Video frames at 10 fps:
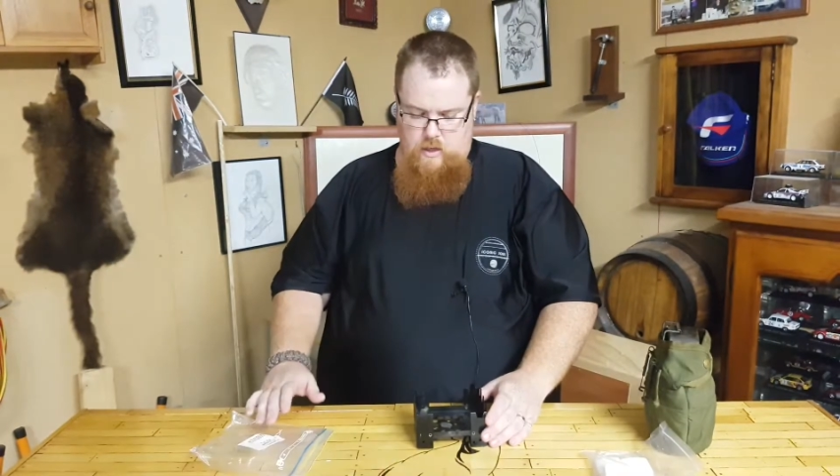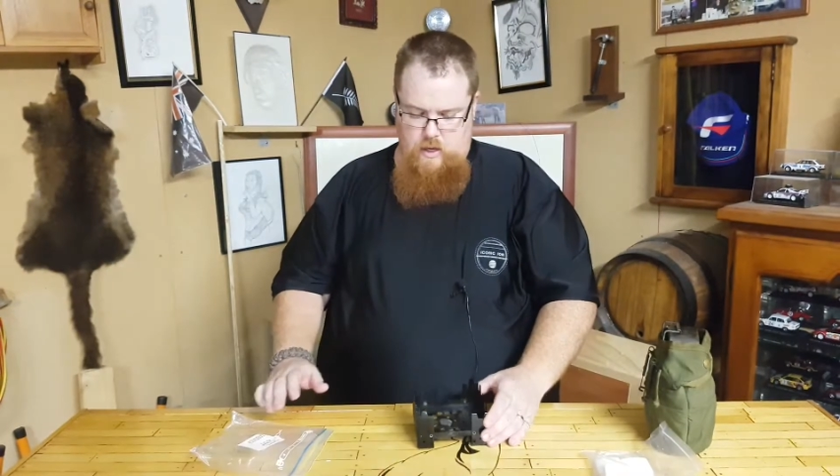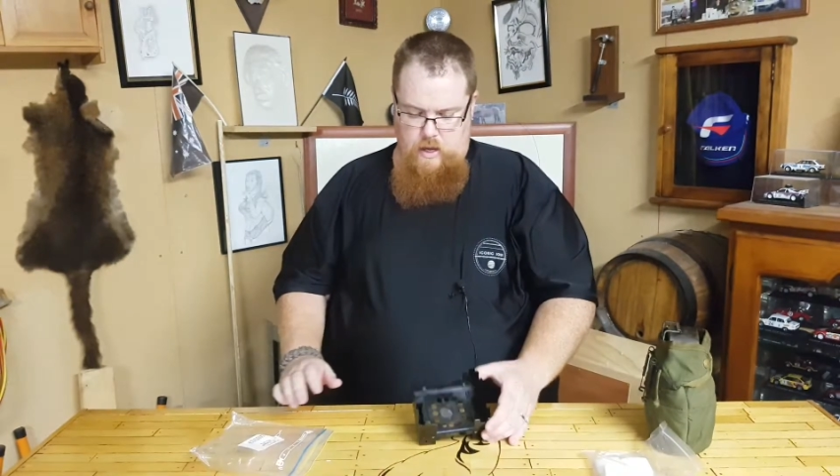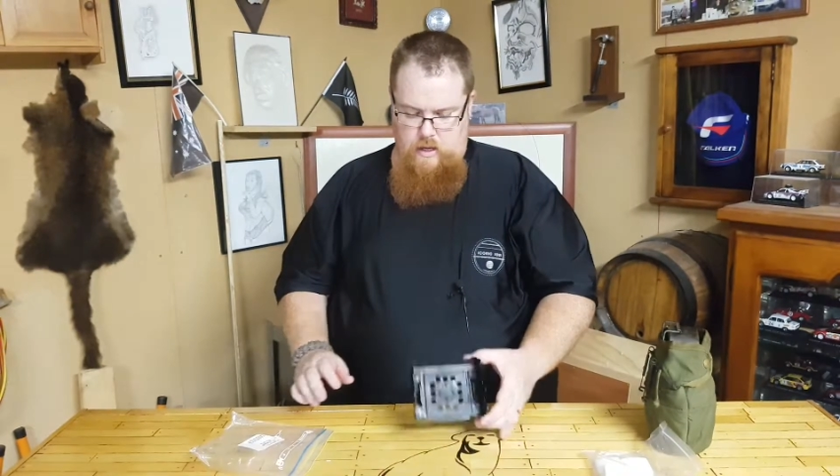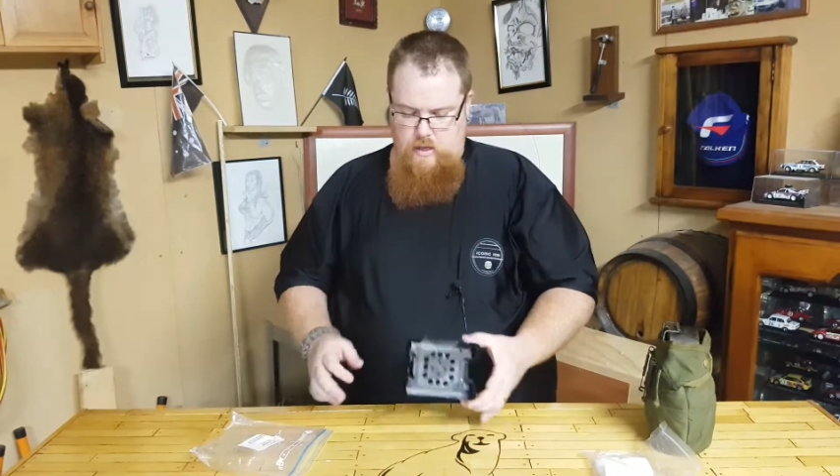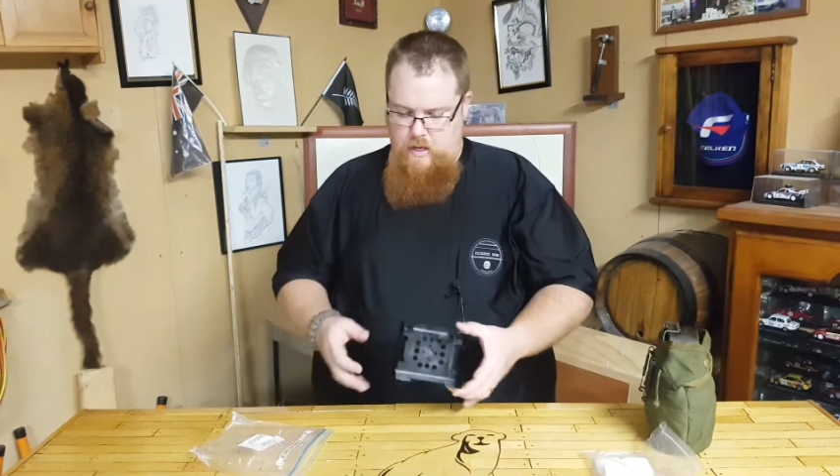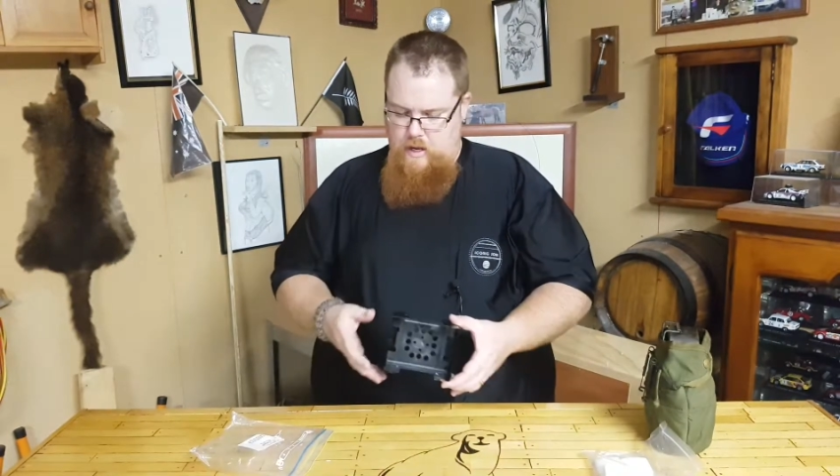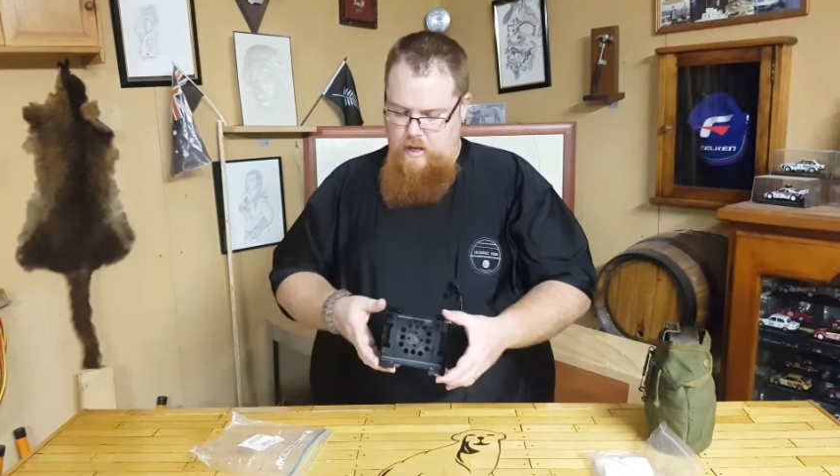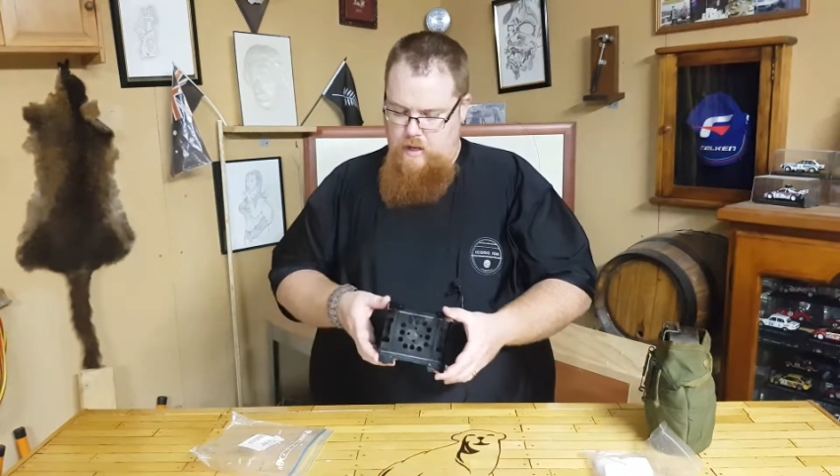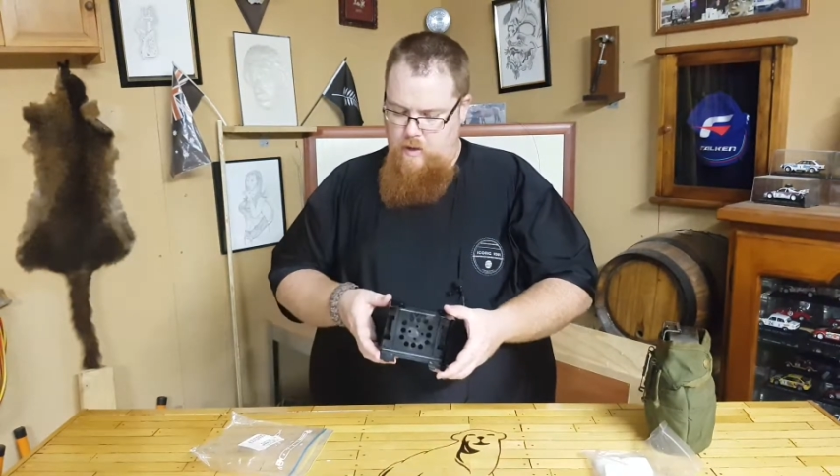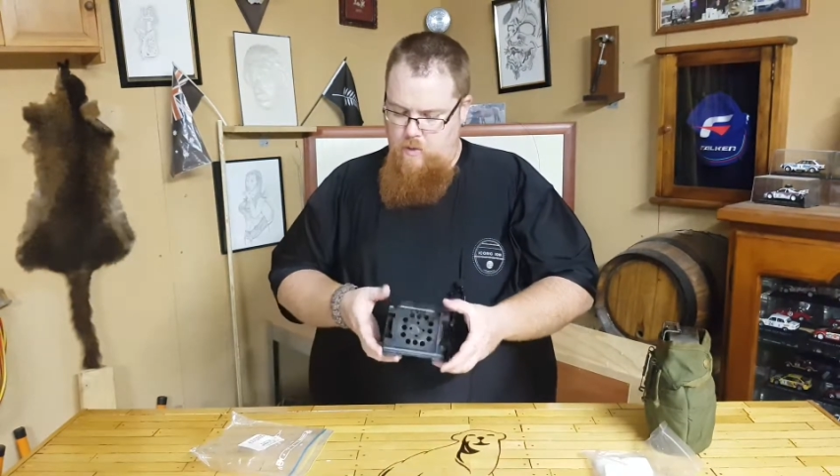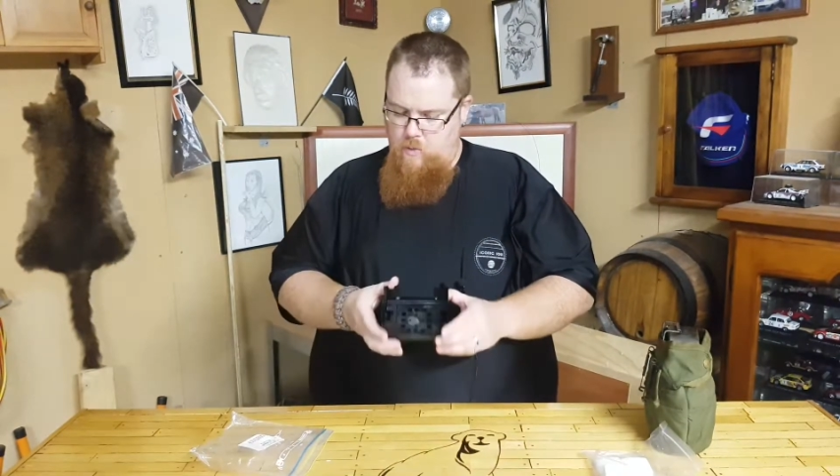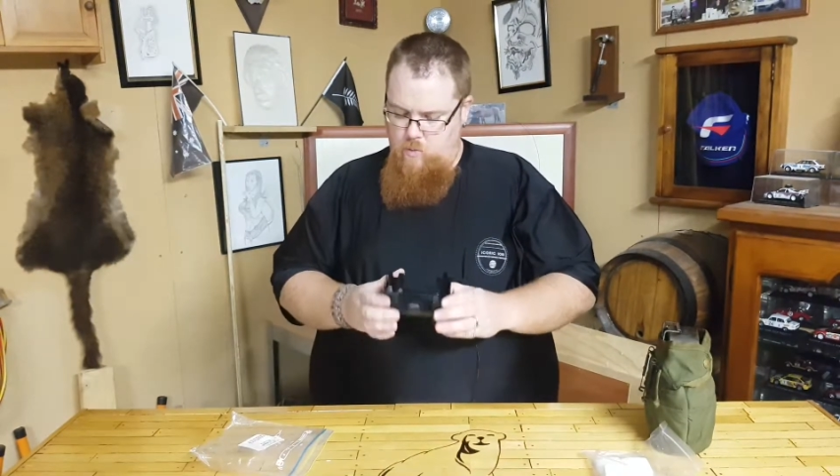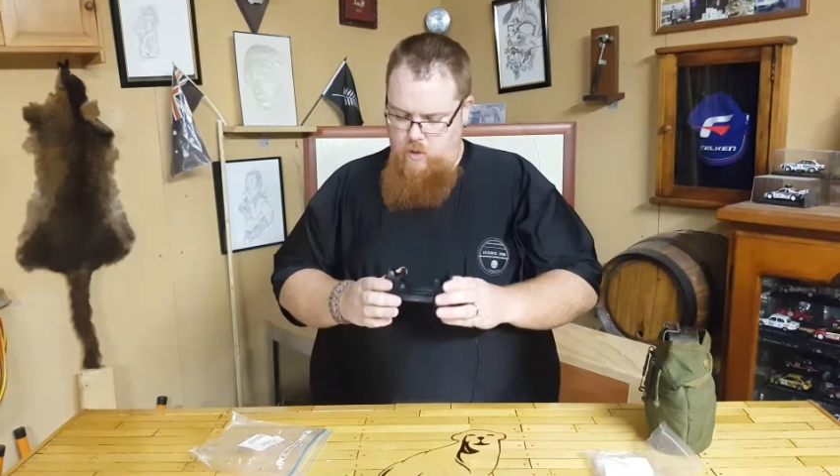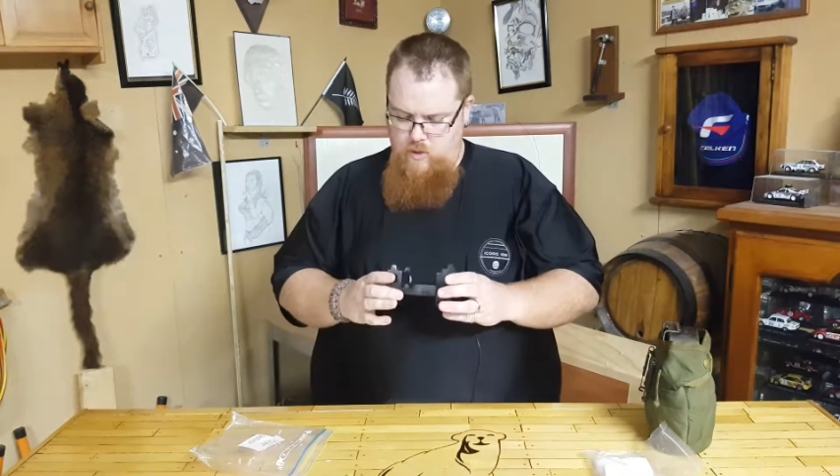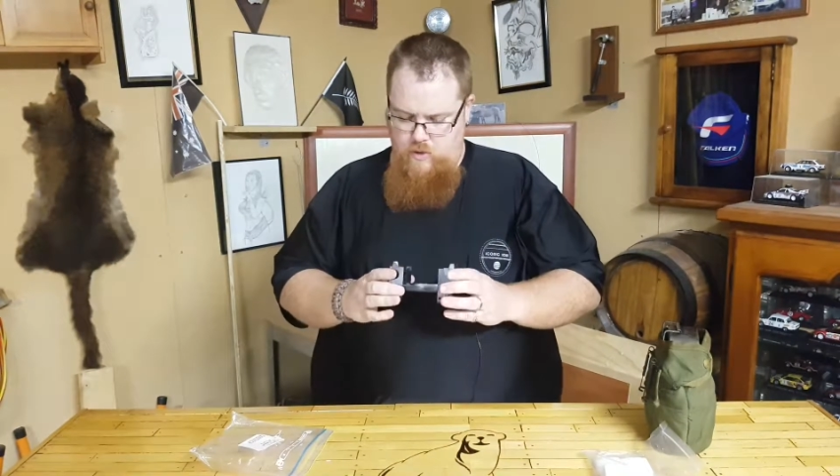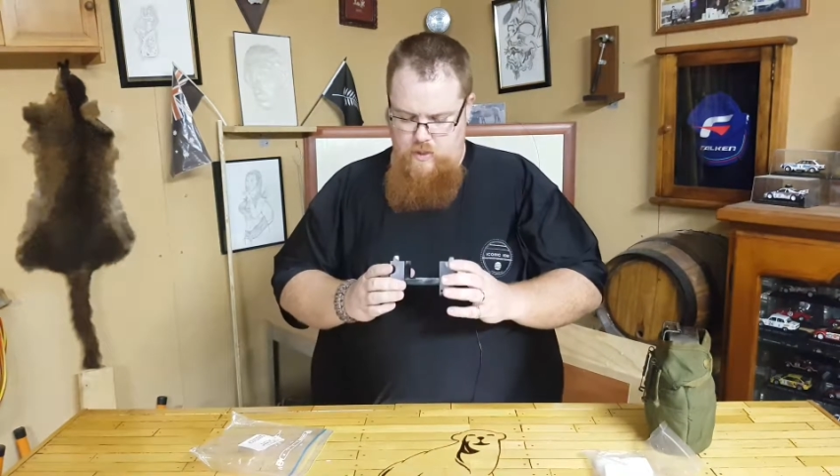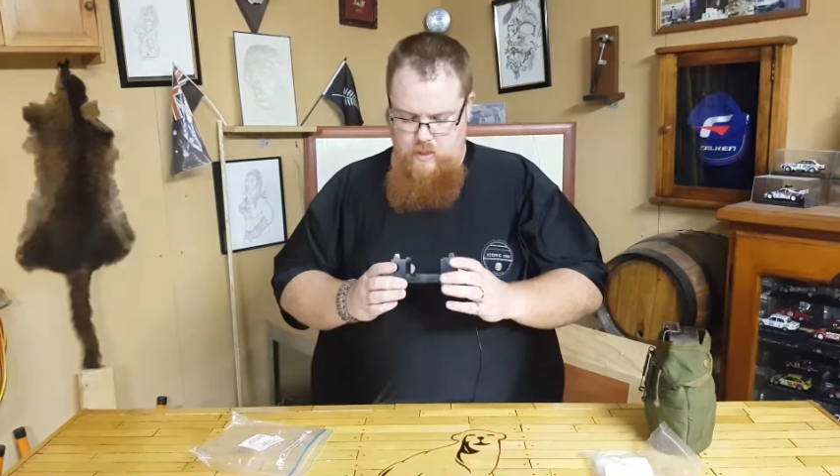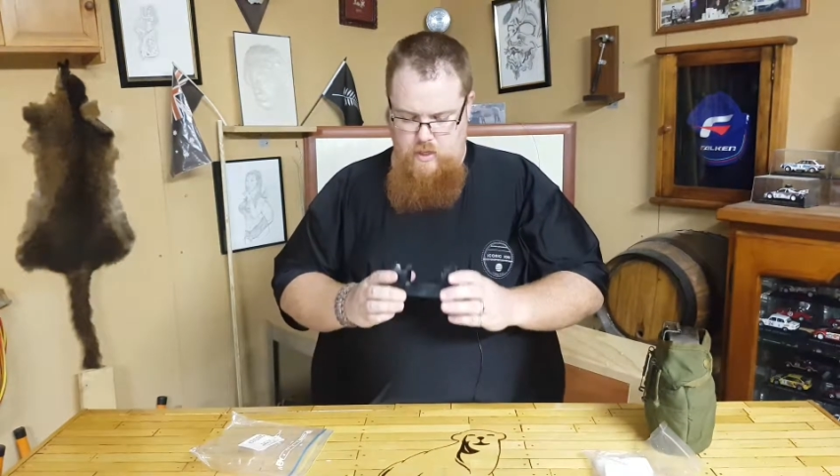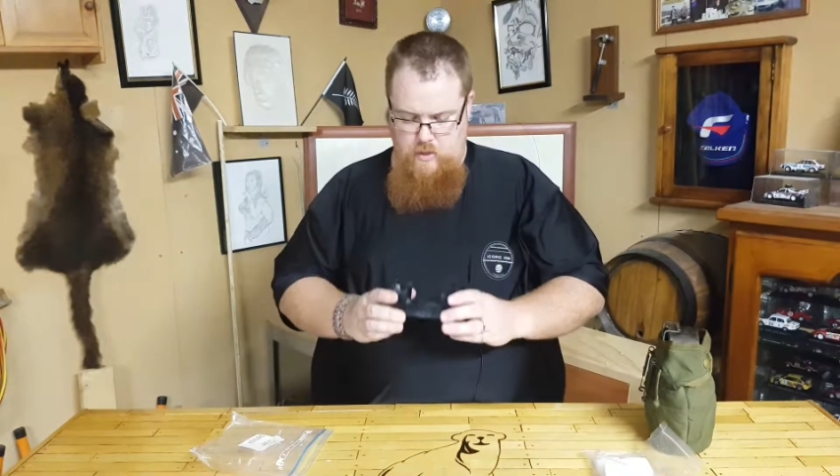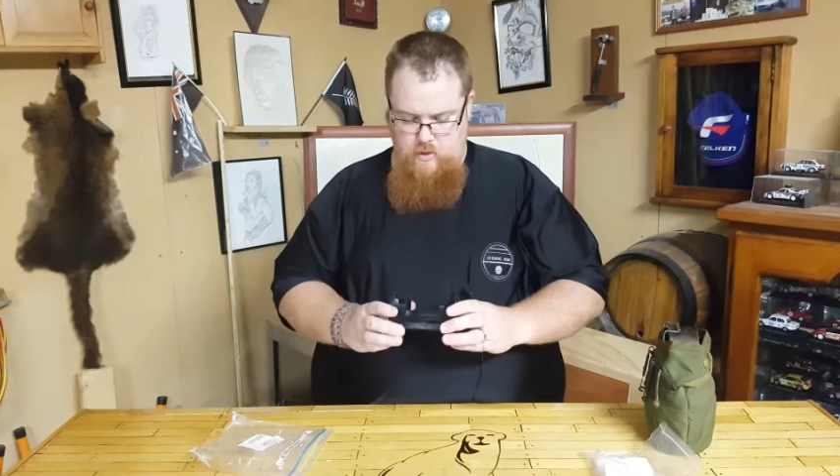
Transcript: And uh, with this here,